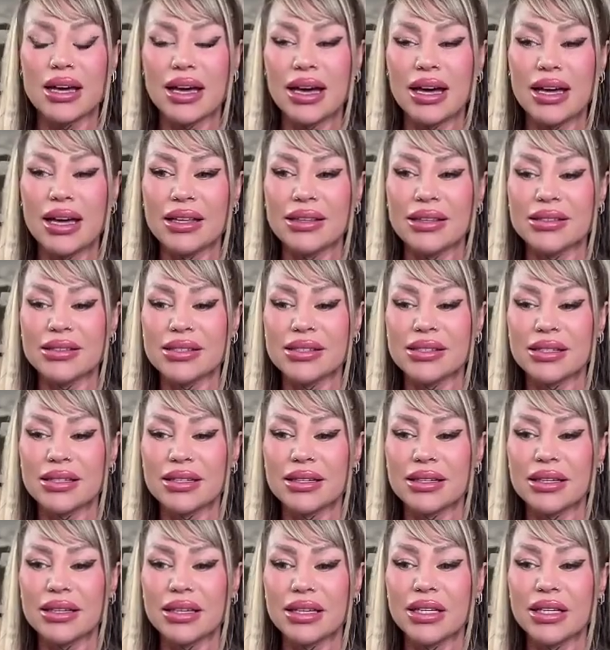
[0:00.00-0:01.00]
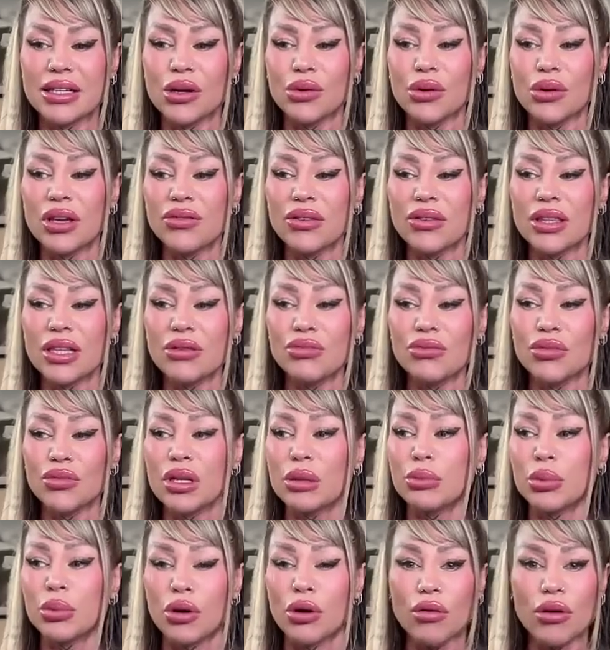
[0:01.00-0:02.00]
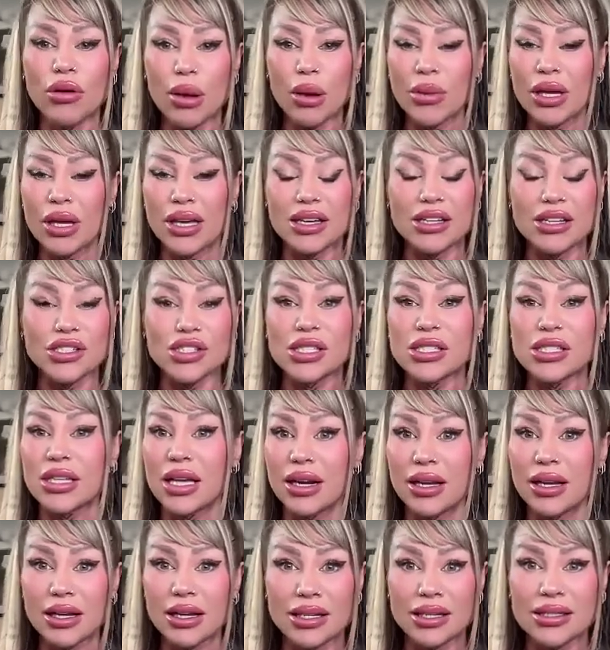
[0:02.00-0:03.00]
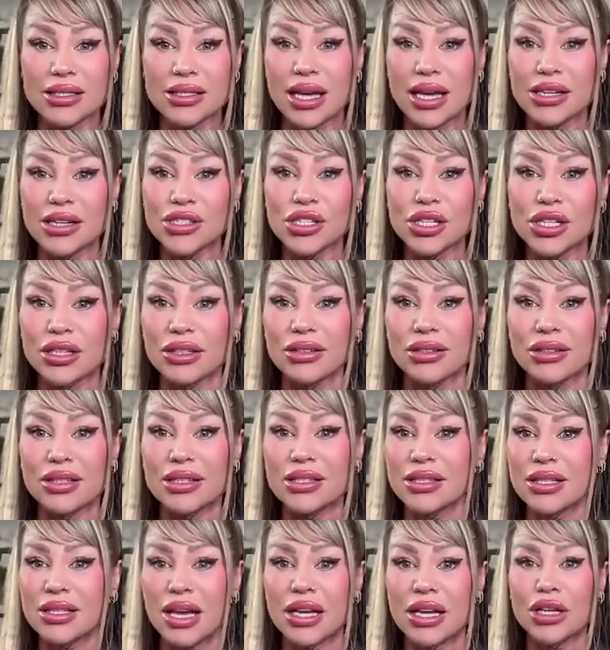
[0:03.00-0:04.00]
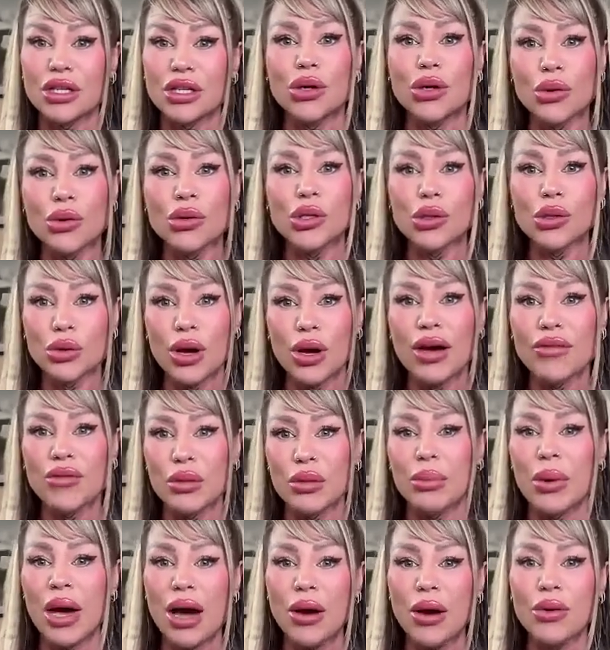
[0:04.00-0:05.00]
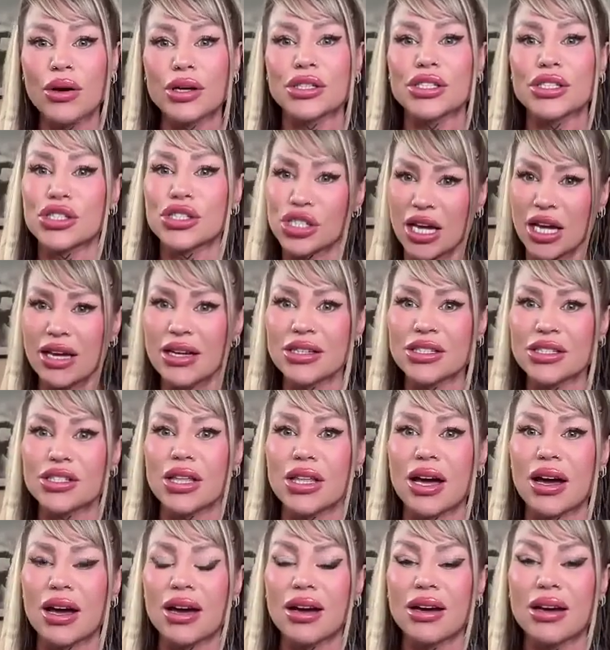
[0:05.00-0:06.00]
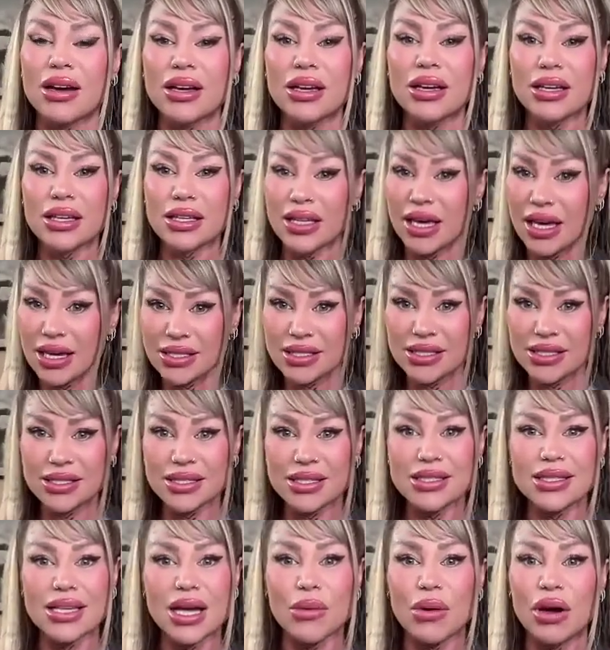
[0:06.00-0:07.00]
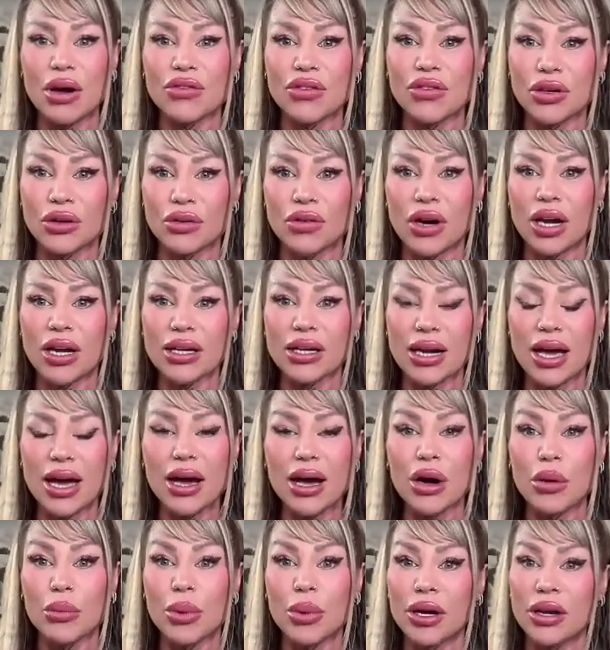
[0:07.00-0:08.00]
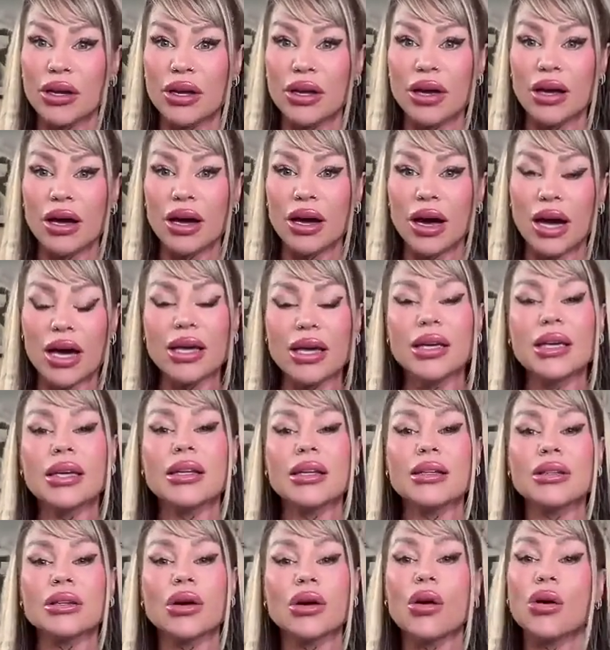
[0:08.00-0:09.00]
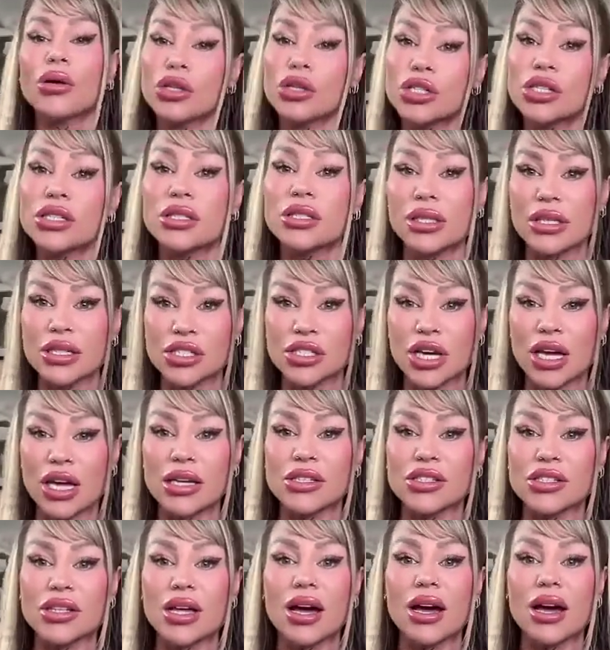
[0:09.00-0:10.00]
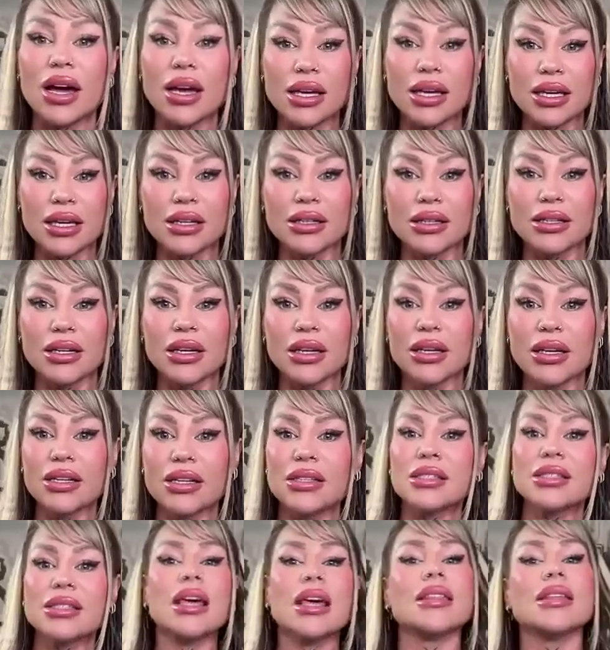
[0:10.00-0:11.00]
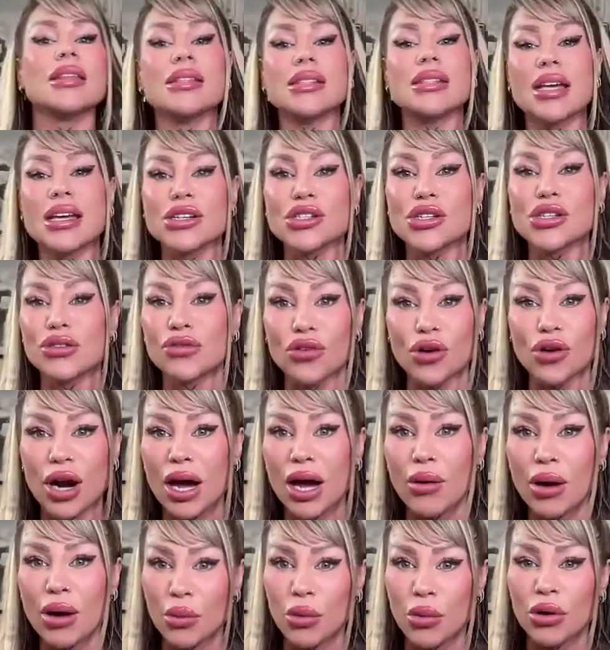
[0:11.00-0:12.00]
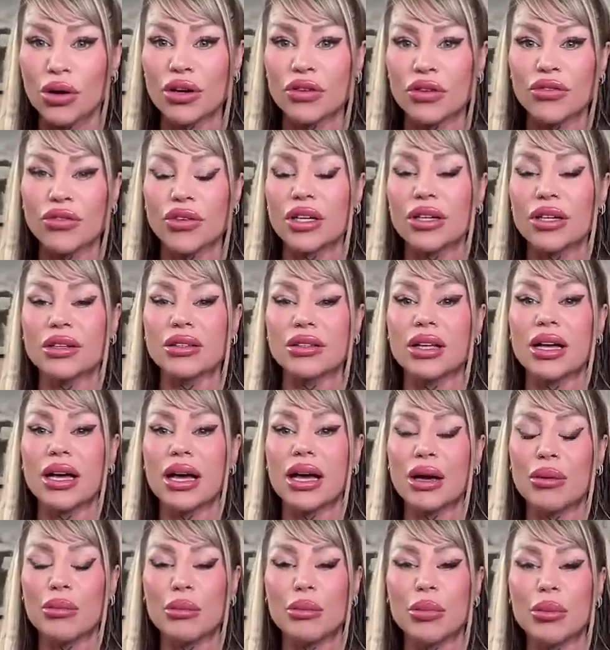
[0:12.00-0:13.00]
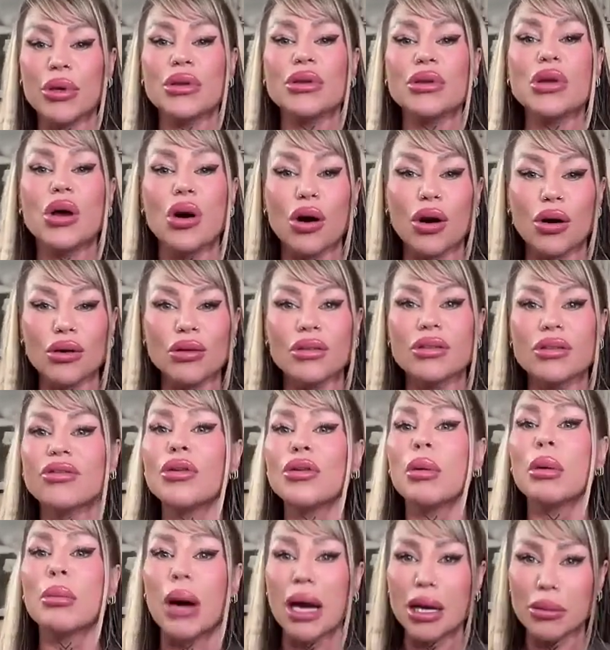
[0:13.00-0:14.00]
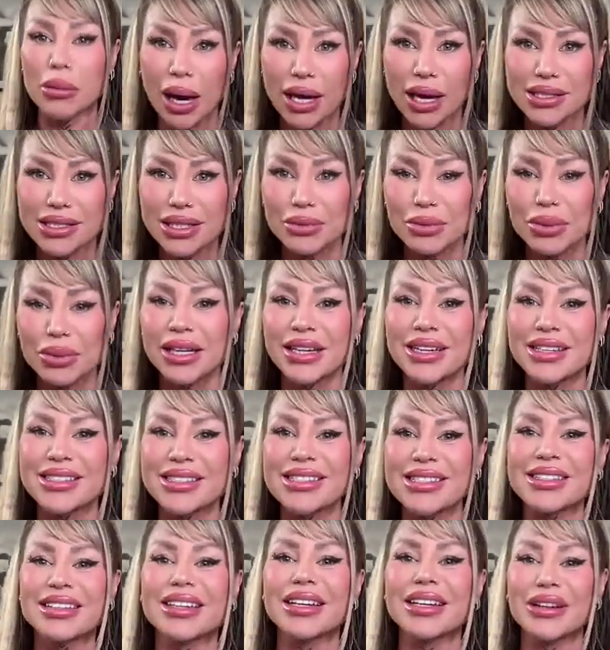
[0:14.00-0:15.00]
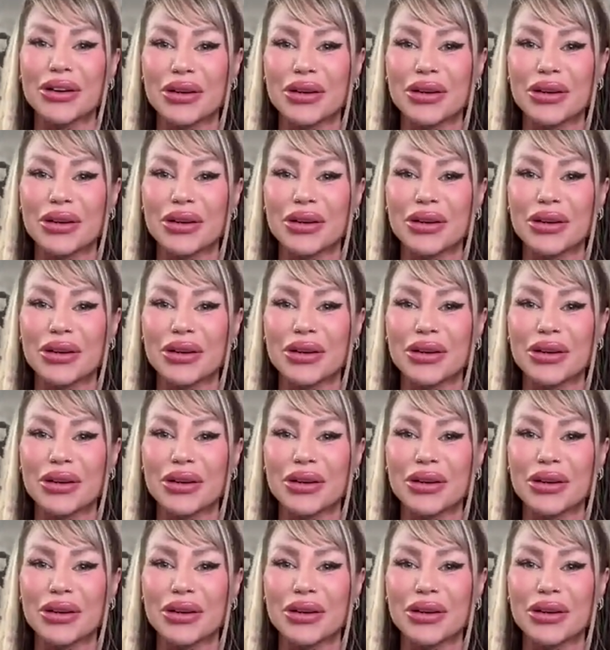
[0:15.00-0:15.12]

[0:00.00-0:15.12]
and even then reprogramming it and just setting an intention. It's like, no, you have the power to change that. Yes, this is how I feel right now, but I can consciously change that. I can set the intention for how I want to feel, but not from a bypassy place,